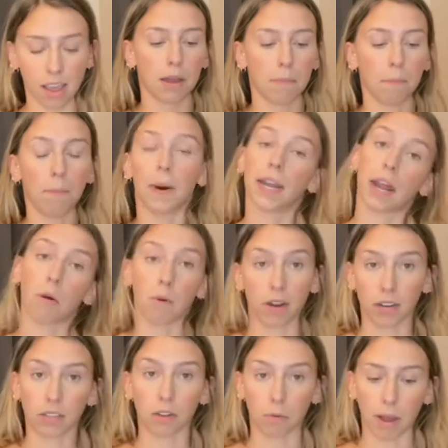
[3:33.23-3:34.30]
But I
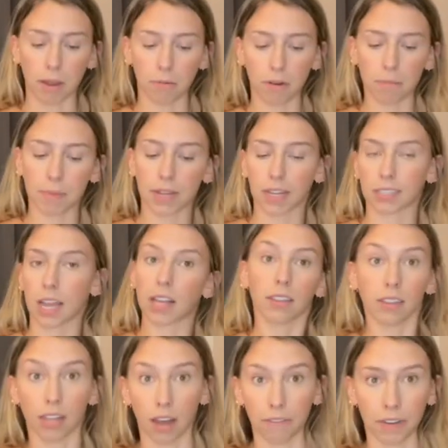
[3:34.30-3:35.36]
wanted the white one because I
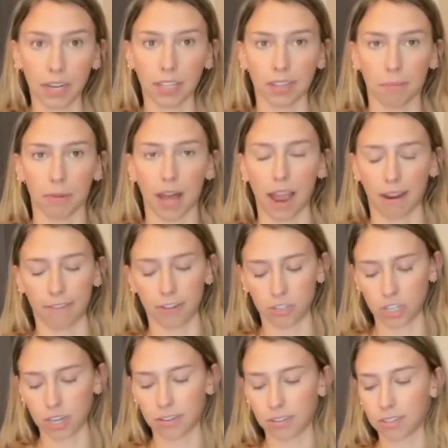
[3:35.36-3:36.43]
love it in the black version.